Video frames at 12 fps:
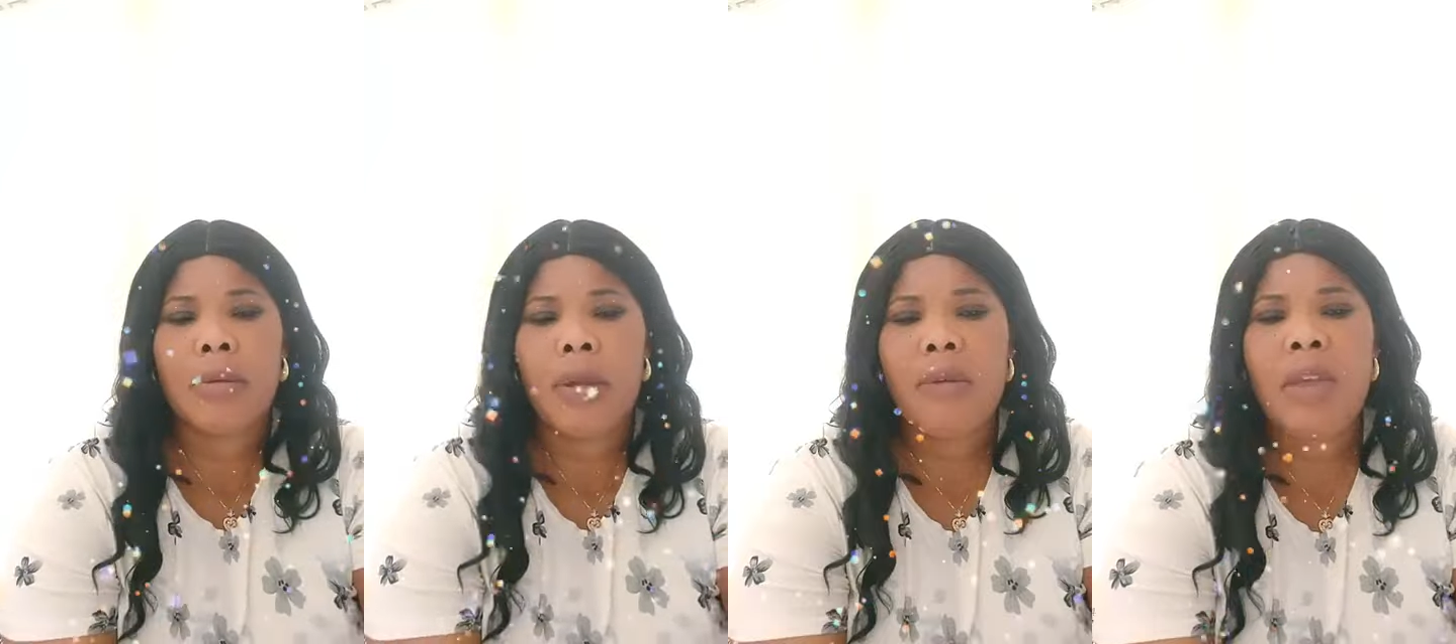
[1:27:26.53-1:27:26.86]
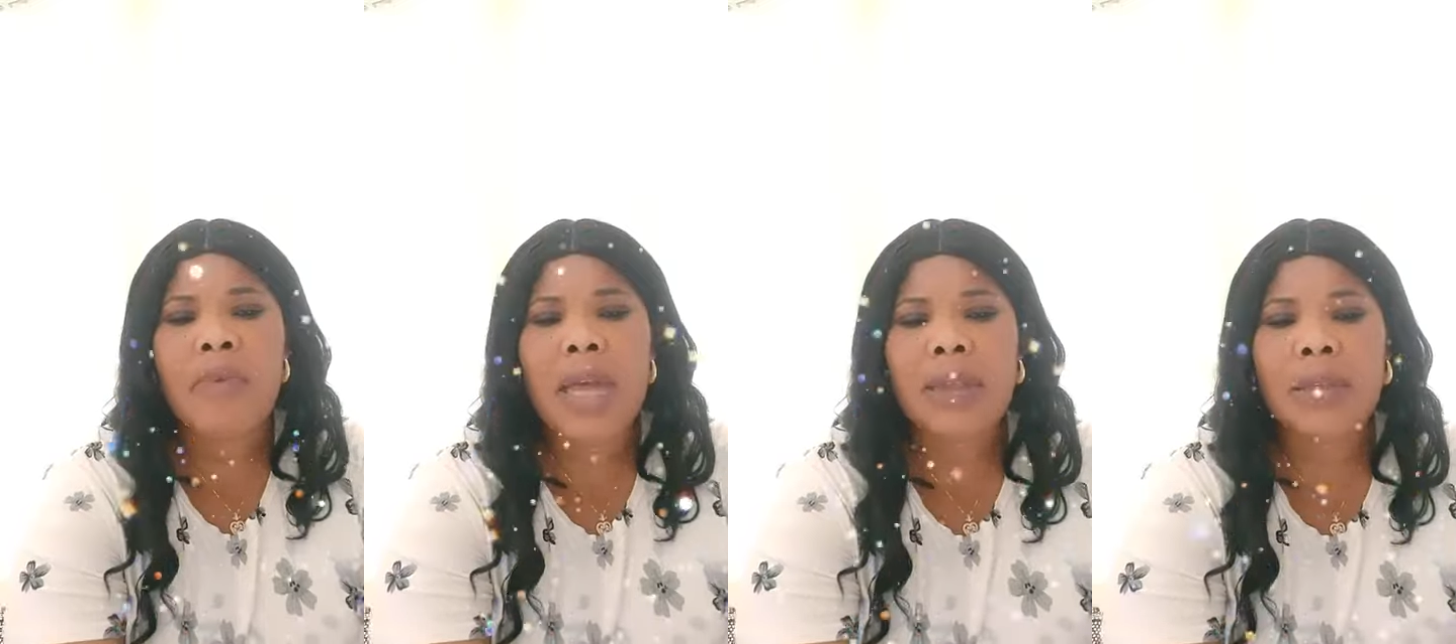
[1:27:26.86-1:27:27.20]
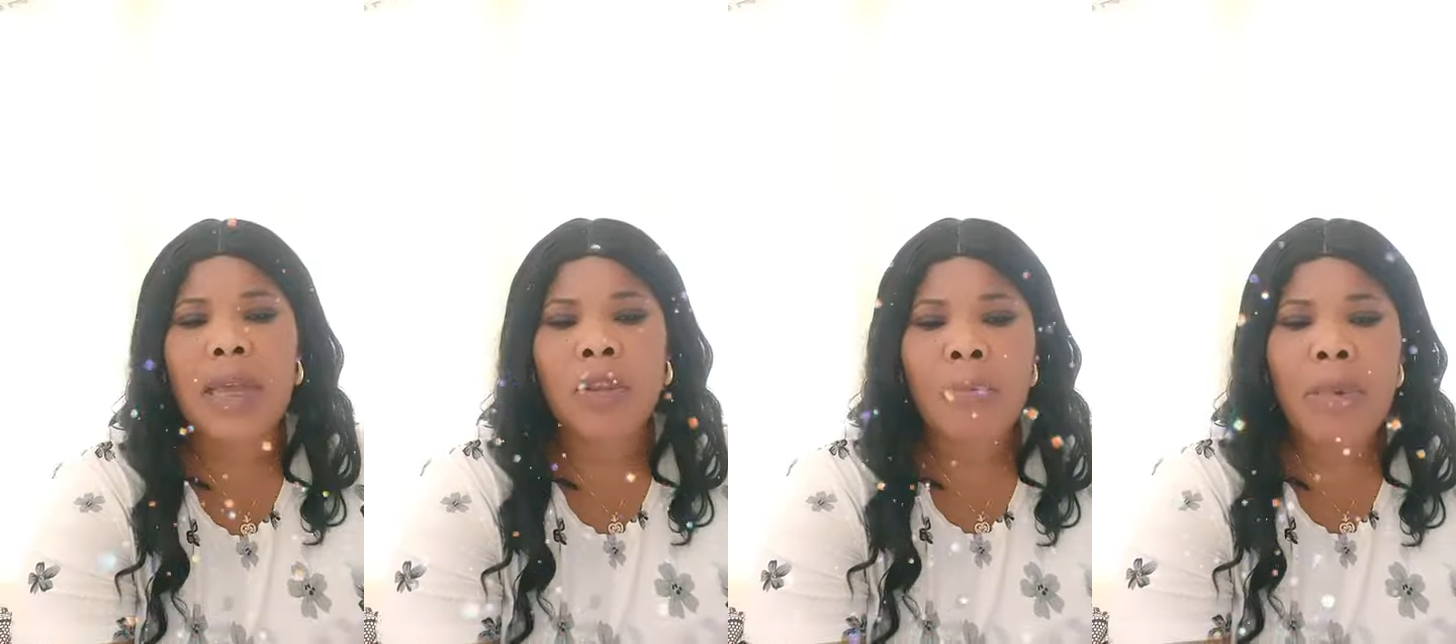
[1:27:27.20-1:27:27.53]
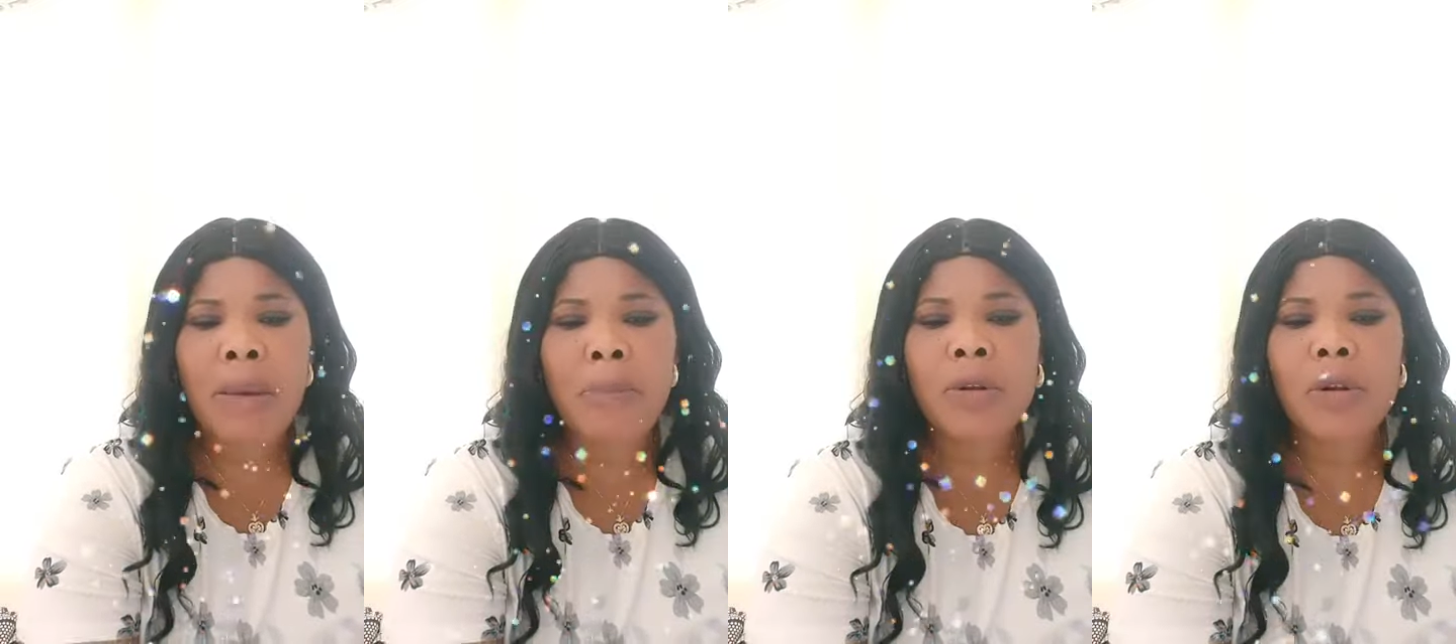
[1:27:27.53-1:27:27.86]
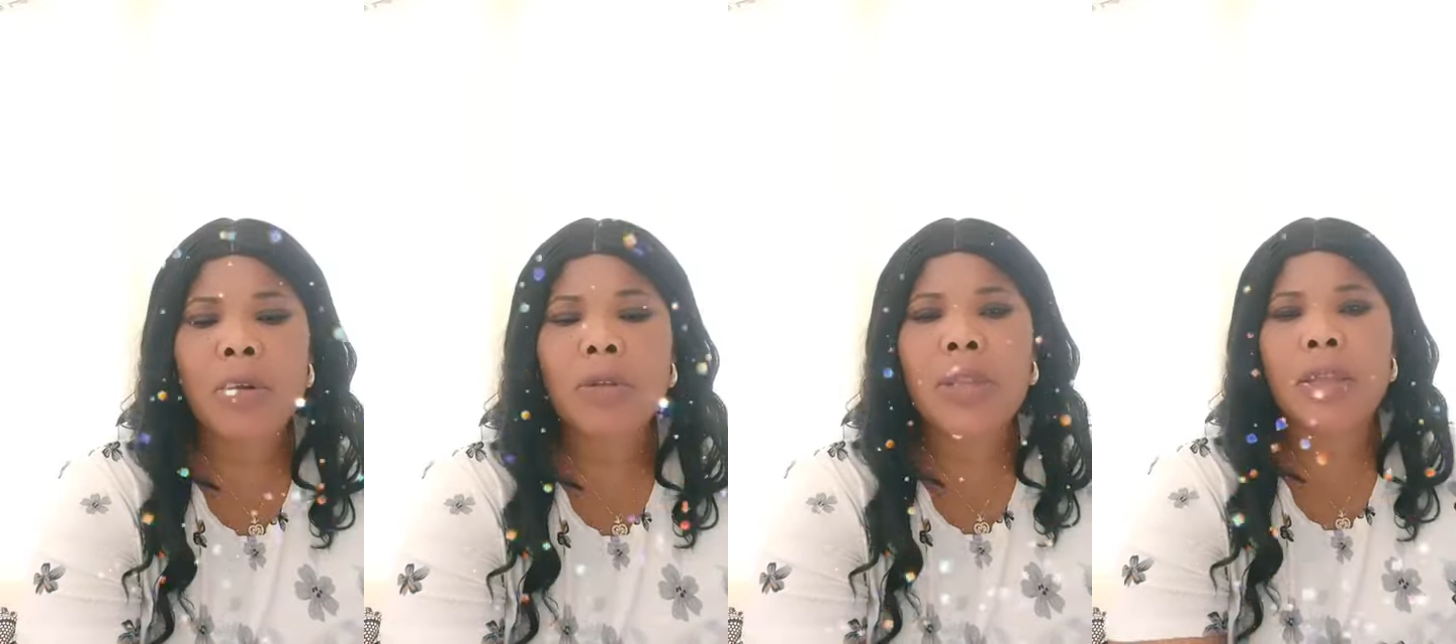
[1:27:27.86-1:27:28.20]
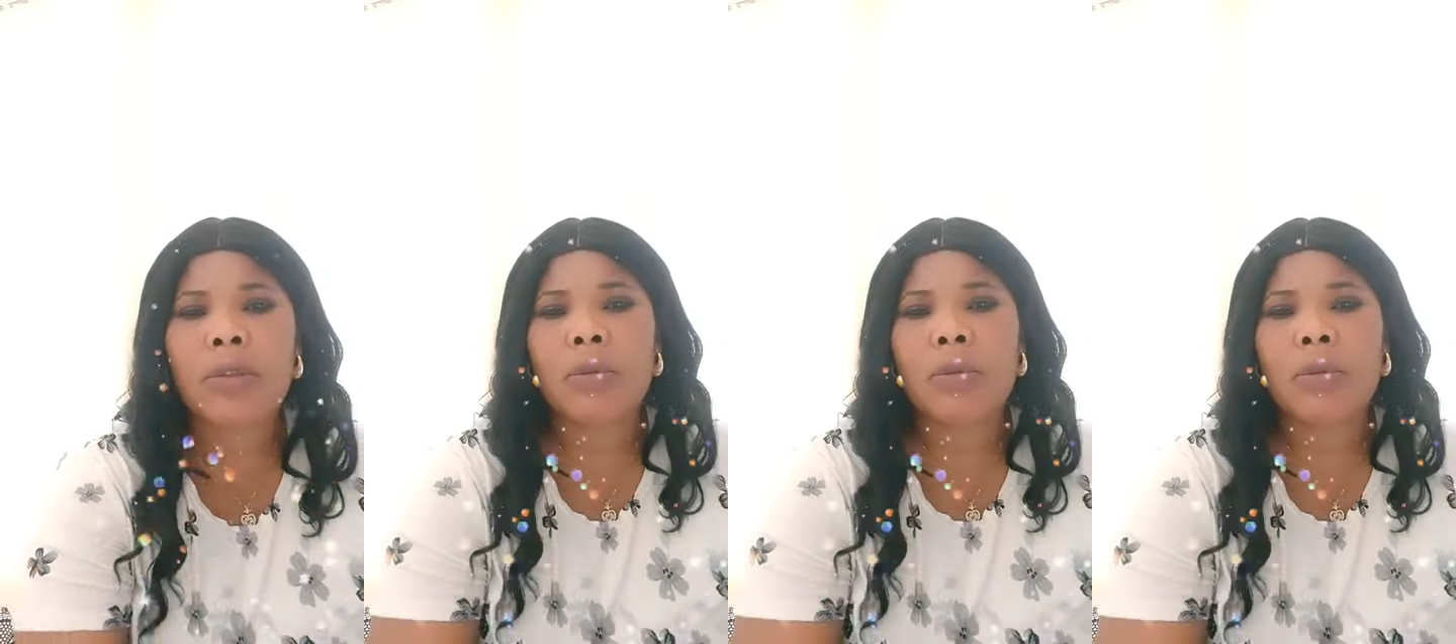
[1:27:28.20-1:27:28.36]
I mean, my dad, my man, we don't tell